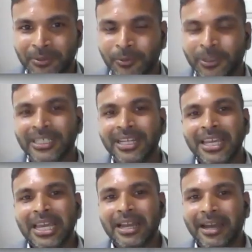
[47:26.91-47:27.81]
What
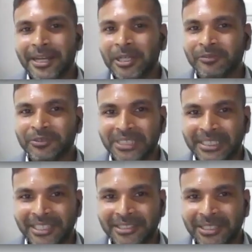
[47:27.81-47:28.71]
kind of
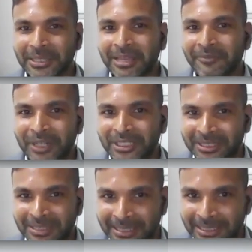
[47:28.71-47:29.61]
strategic leverage
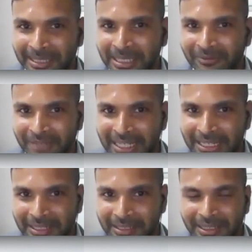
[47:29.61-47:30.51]
does that give
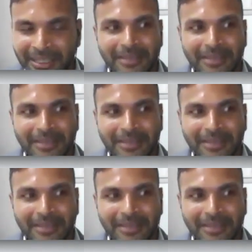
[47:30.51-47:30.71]
India?